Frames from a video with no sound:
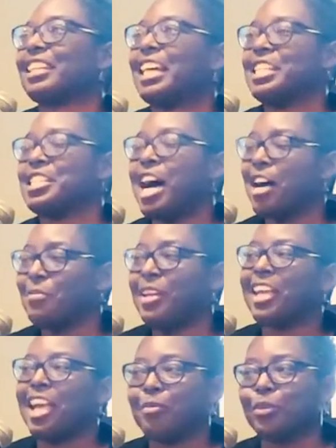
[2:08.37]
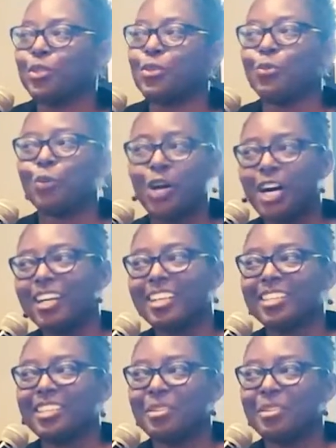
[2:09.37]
and not being able to walk